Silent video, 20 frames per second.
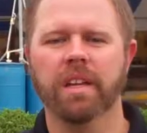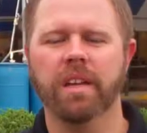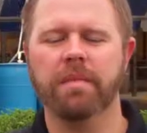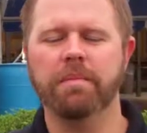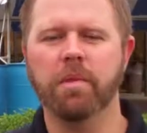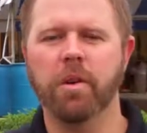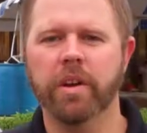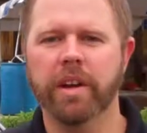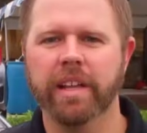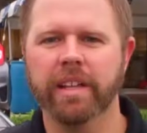
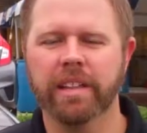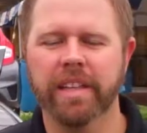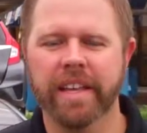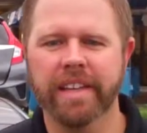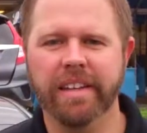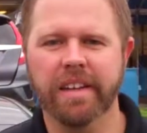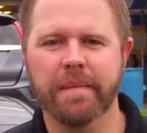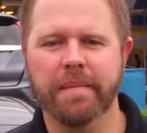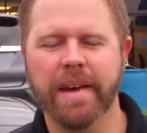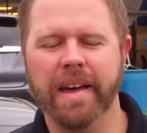Good morning,
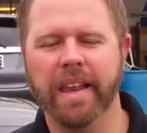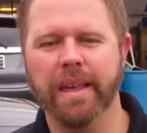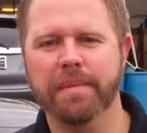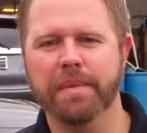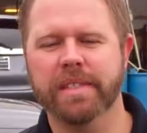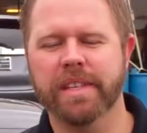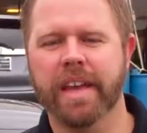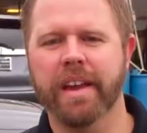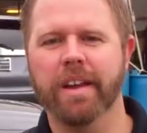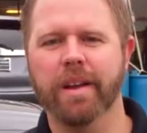Linda. My name
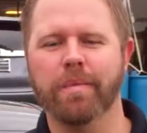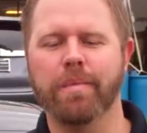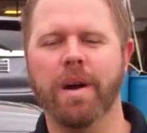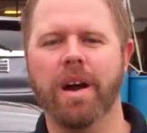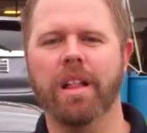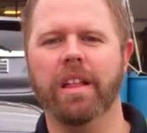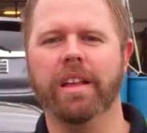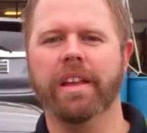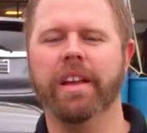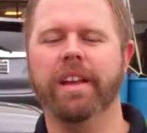is Eric
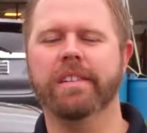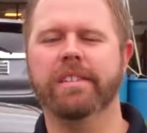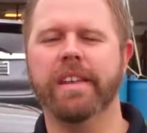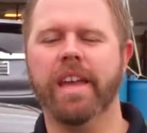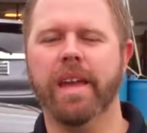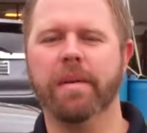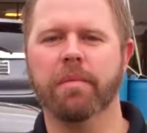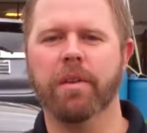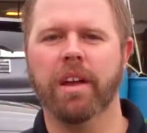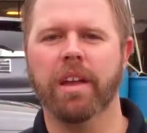Pollock here at
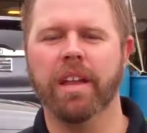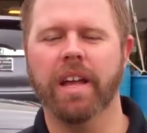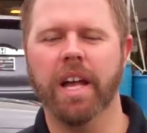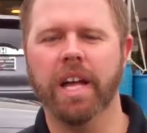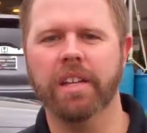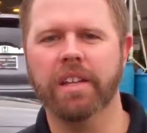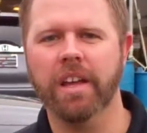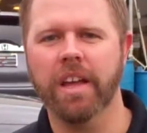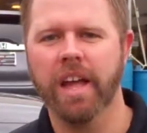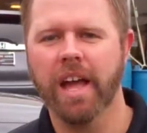Tameron
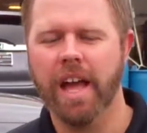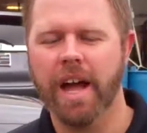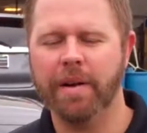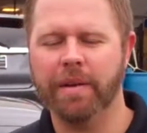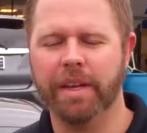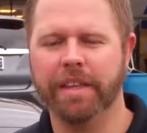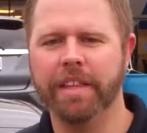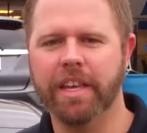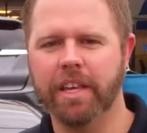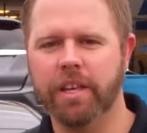Honda. I
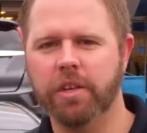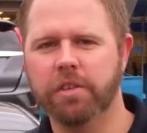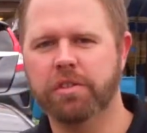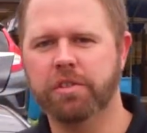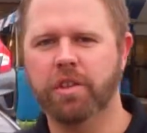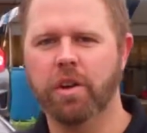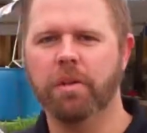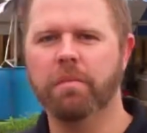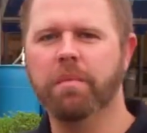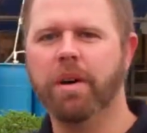want to thank you
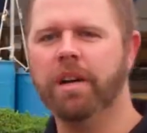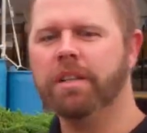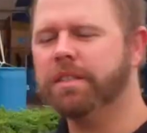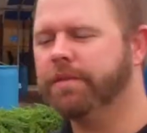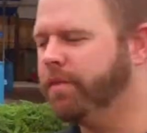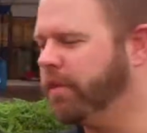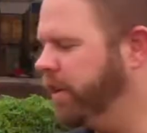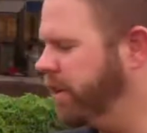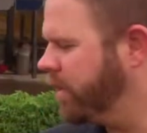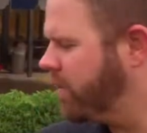so
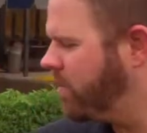much for your